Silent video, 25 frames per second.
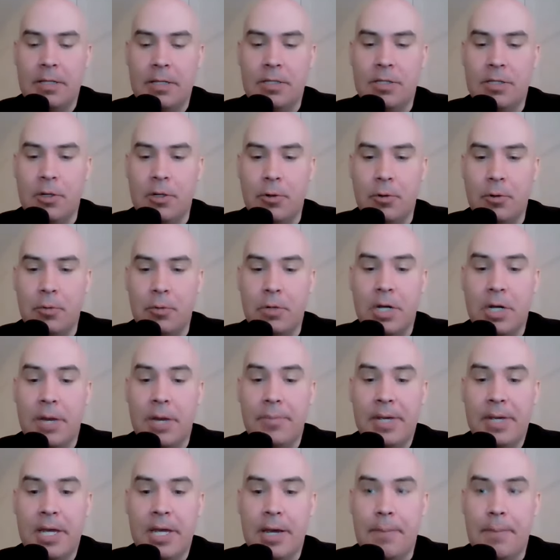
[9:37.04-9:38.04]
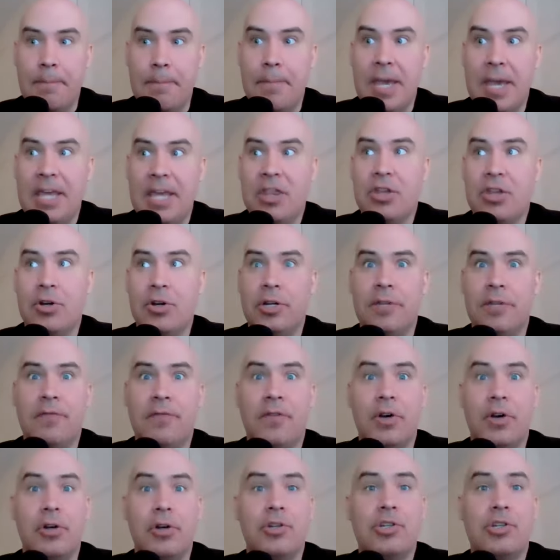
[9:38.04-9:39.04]
So coming up May
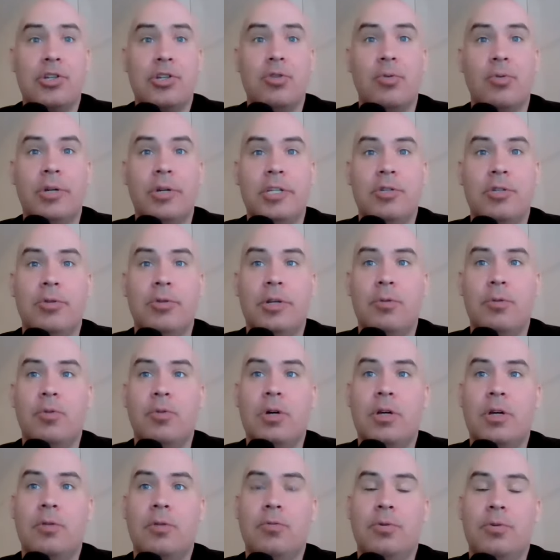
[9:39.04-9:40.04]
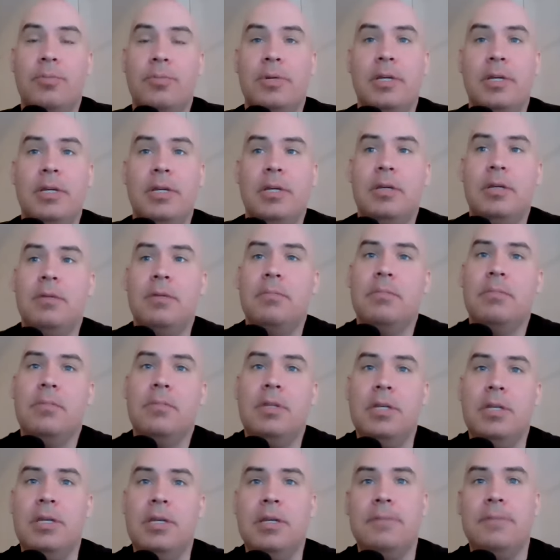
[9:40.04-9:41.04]
31st, 2021 will be
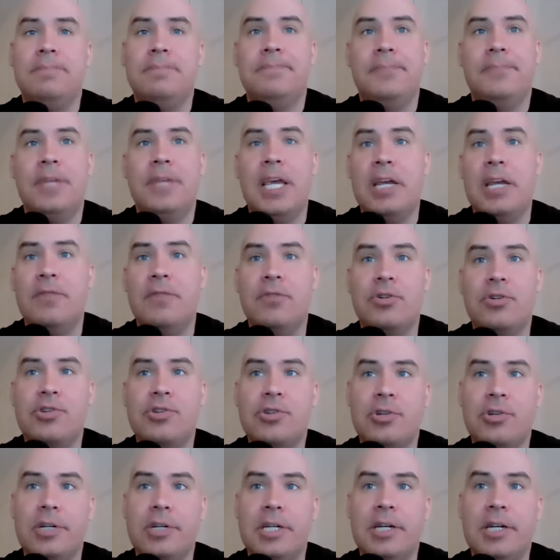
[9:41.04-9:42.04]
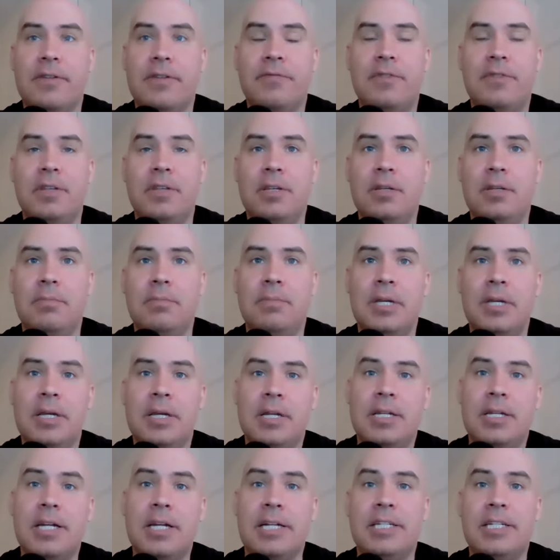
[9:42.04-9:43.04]
the anniversary of the
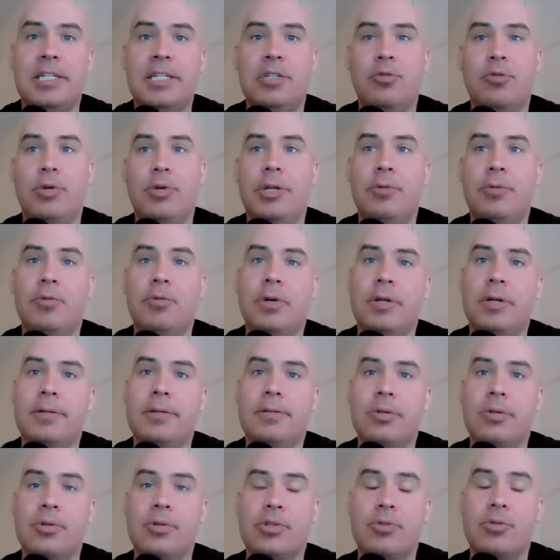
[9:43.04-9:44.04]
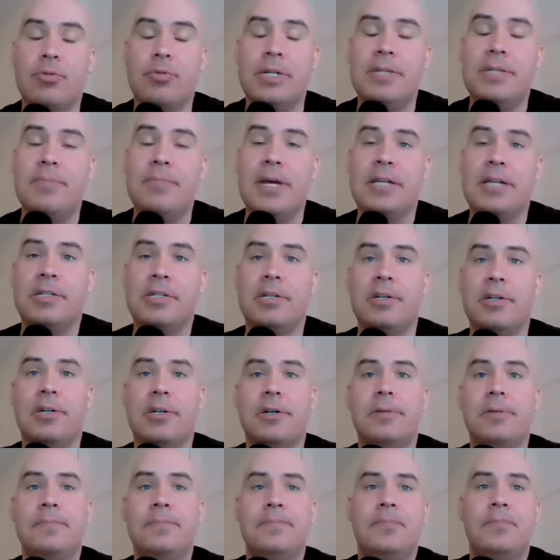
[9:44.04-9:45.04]
1921 Tulsa Race
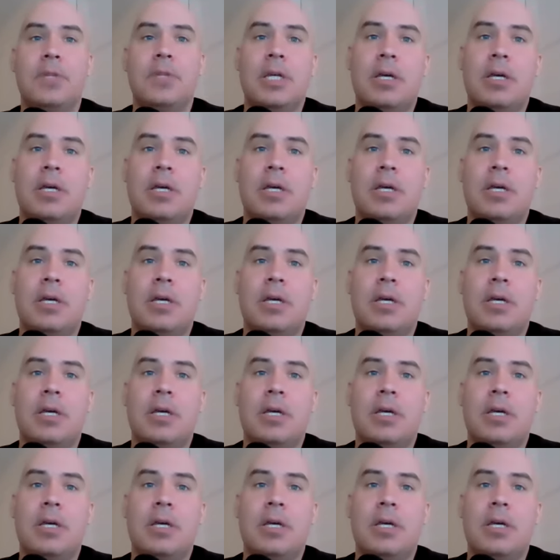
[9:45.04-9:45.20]
Massacre.